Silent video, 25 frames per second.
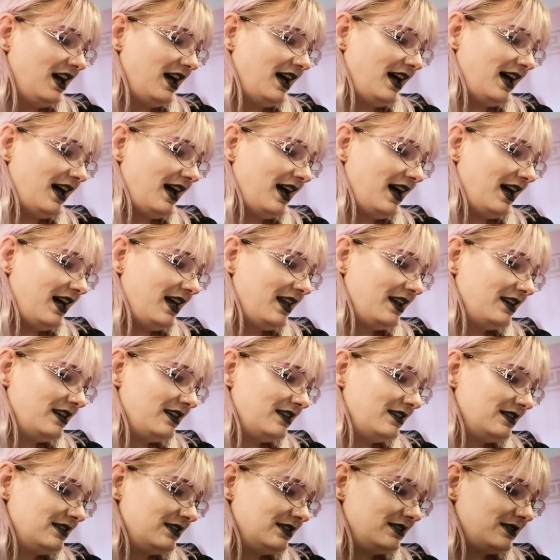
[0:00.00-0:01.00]

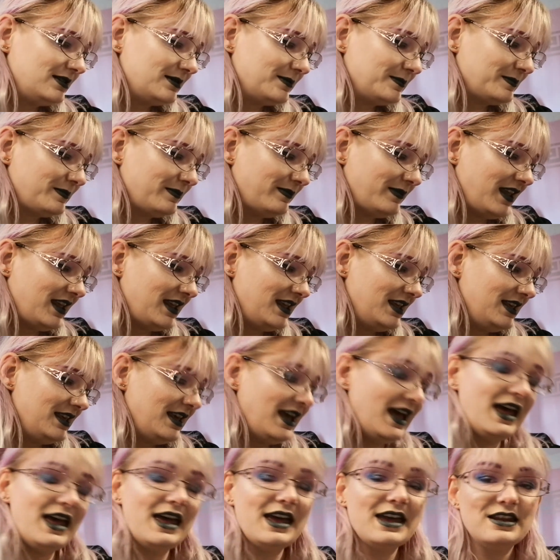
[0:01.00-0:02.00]
and
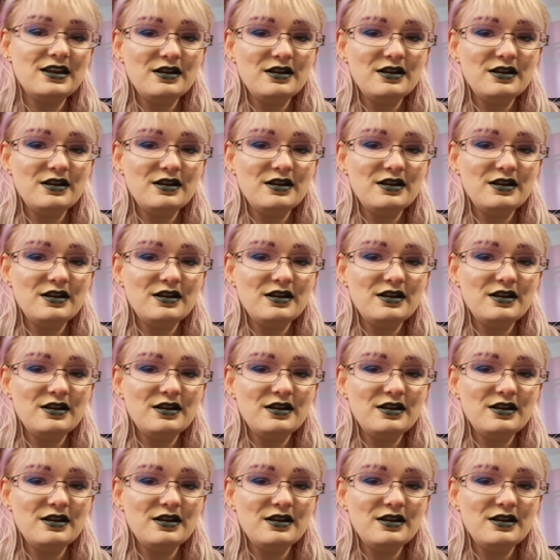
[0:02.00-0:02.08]
yeah,